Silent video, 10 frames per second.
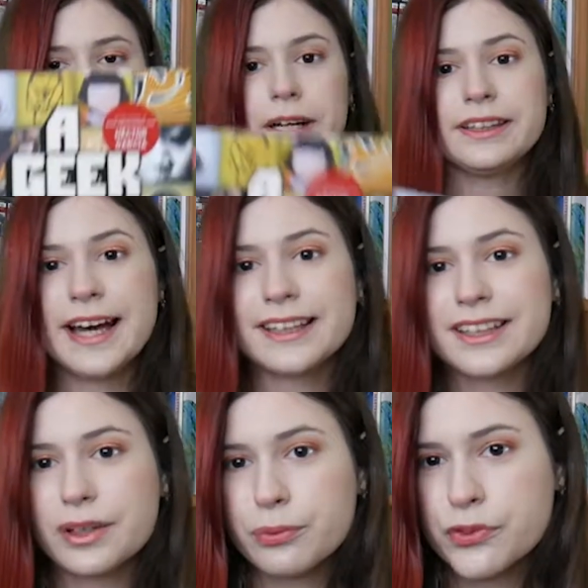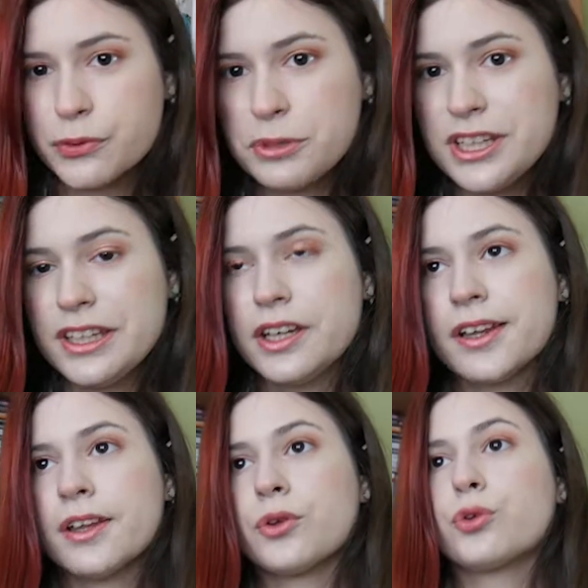My dad gifts me
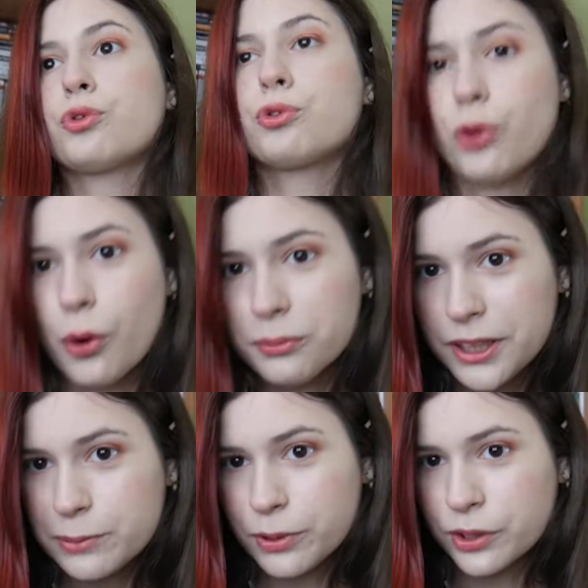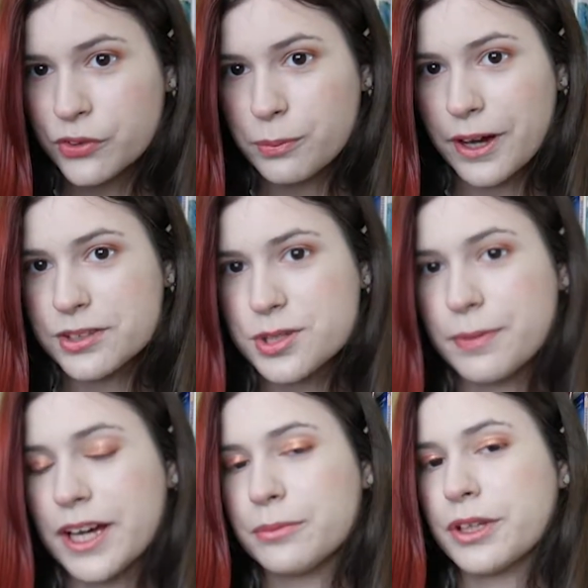so many books about
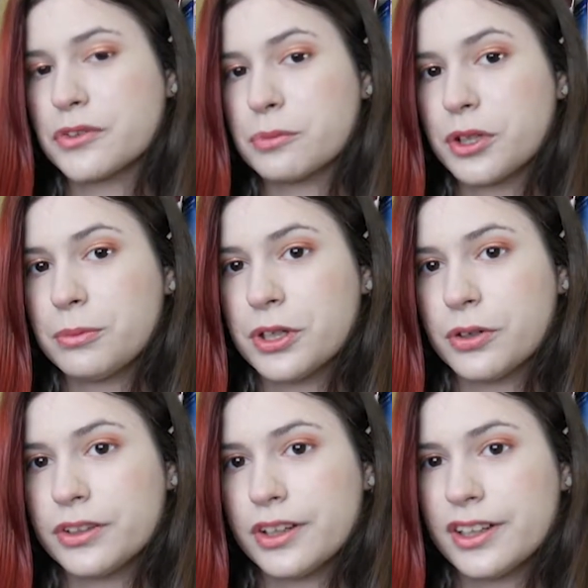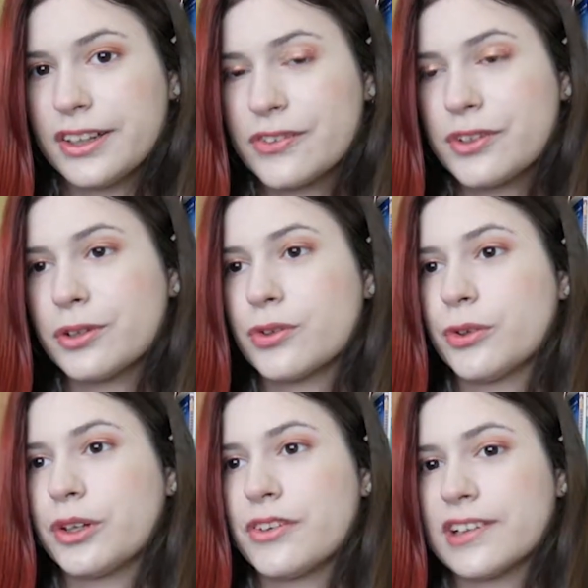Japan because I'm going to be going there next year,
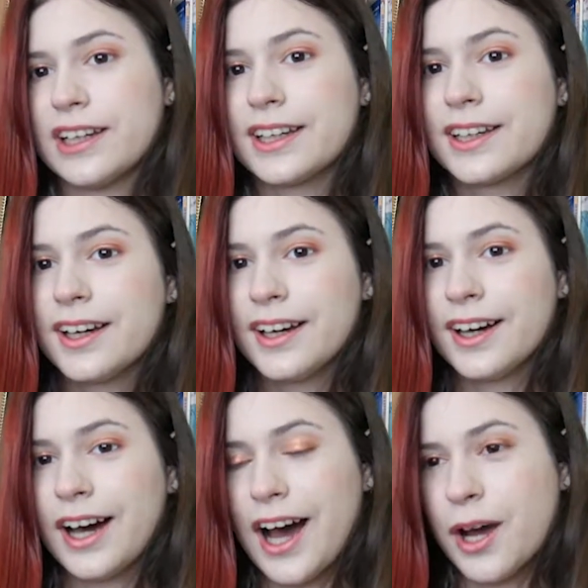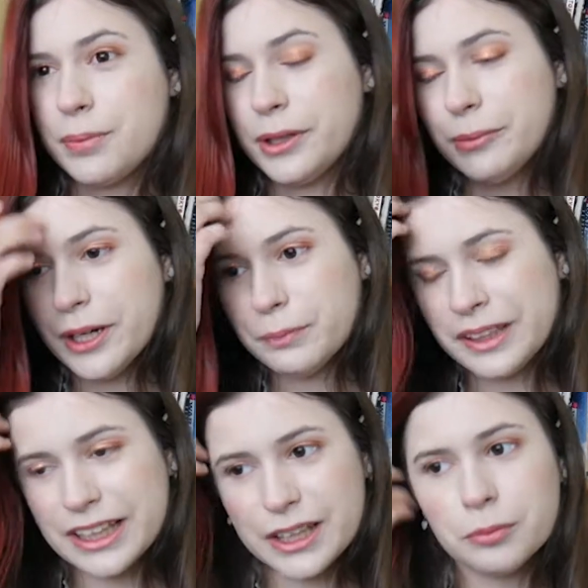so he's like hyping me up
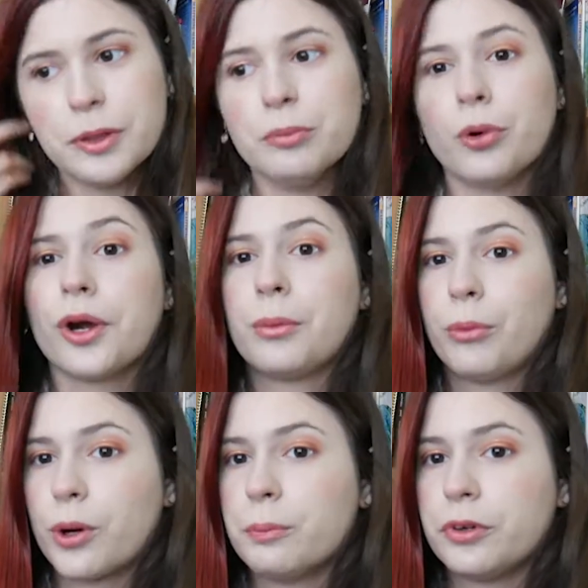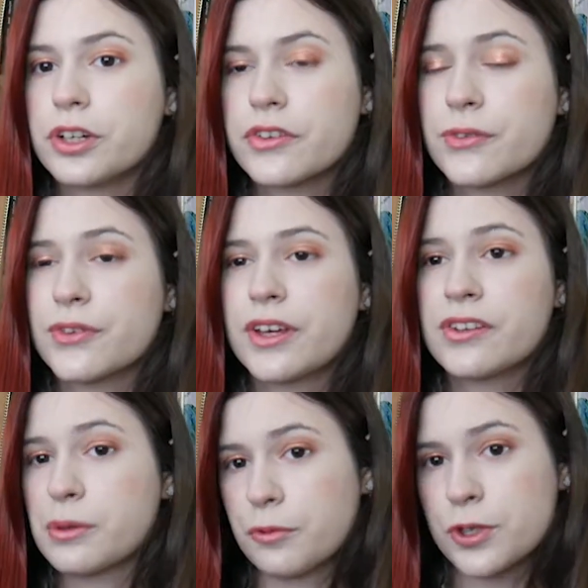and getting me more and more books,
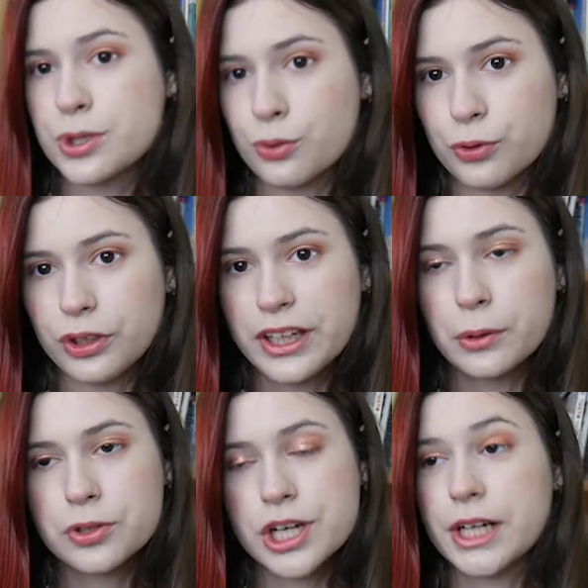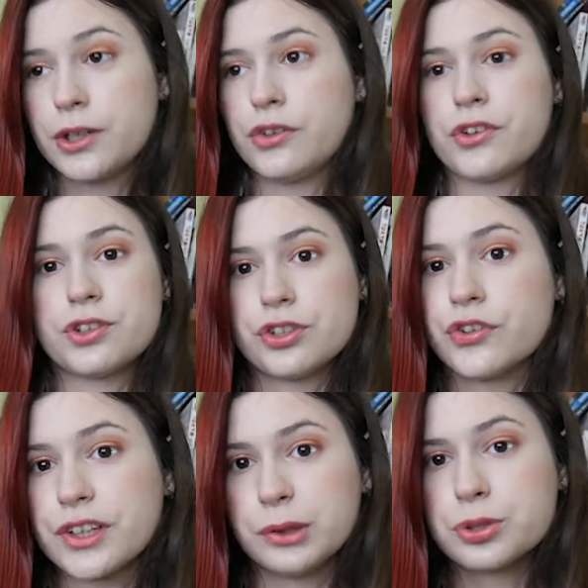some of which are for language, others are
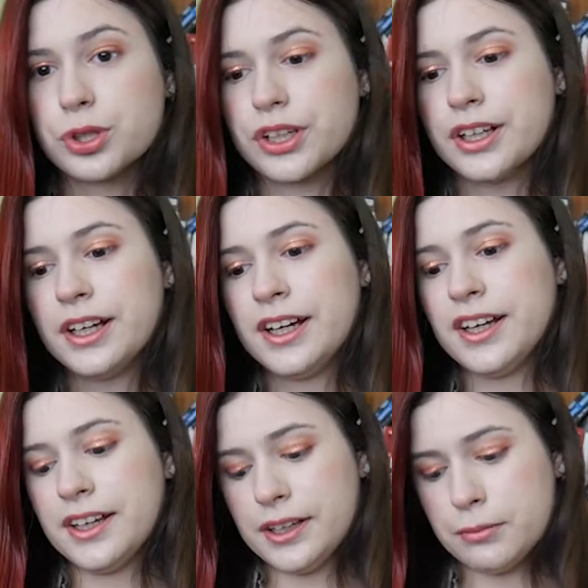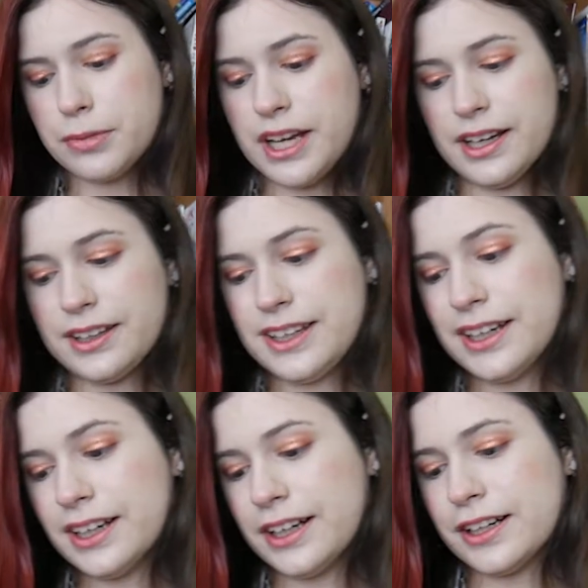just culture, but yeah,
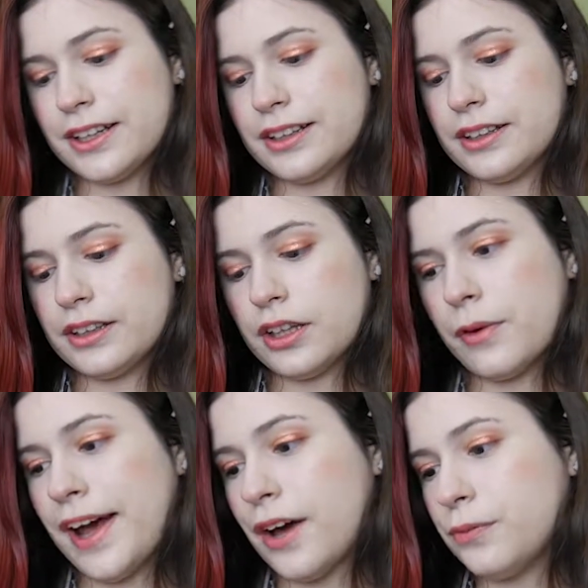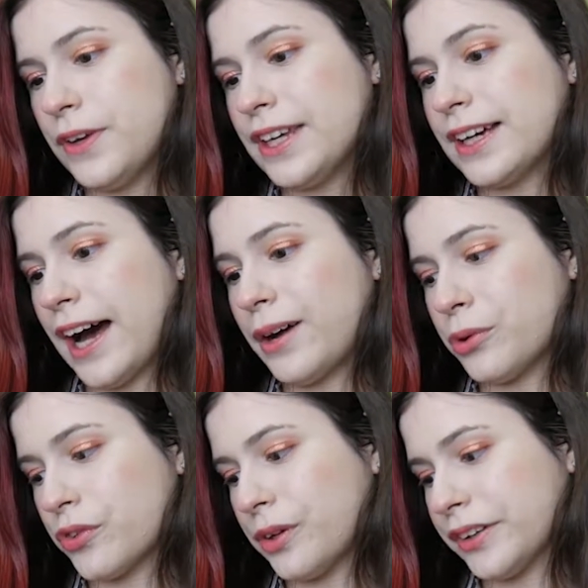he got, no, I think I
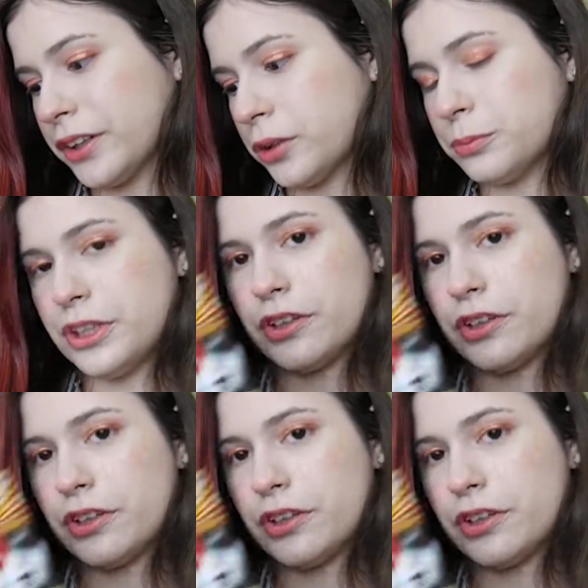was the one that got me